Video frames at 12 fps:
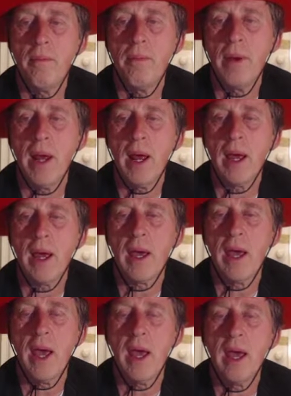black
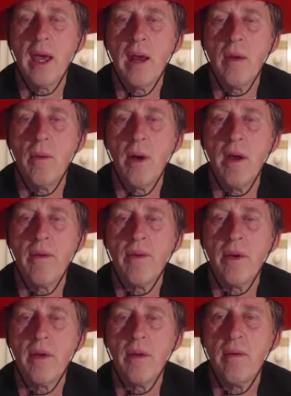can get away with
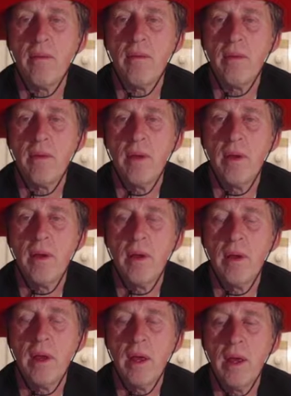it.
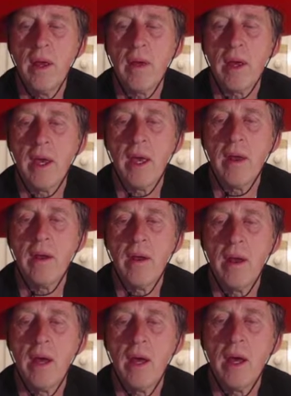Yeah, they can,
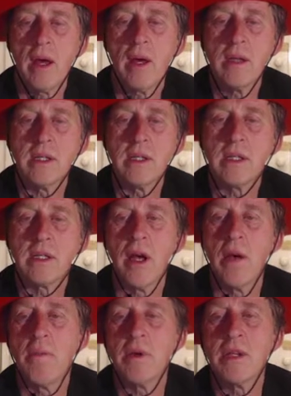because they just
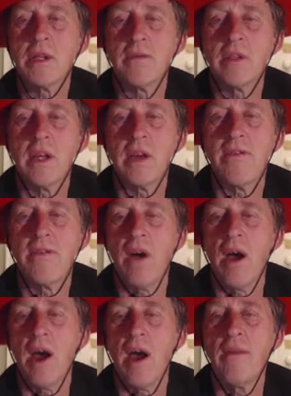go bishop
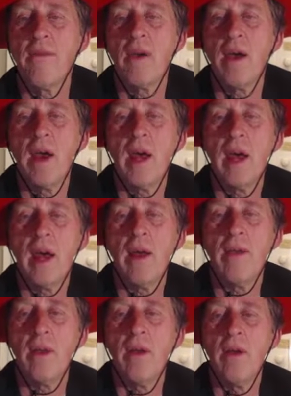g5
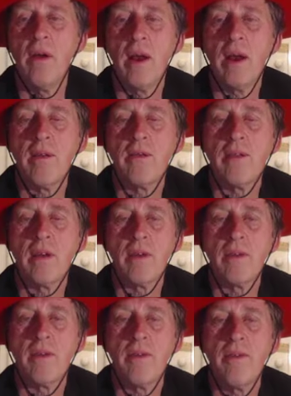and then knight
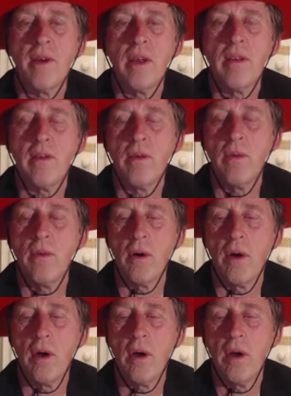f6 defends their rook.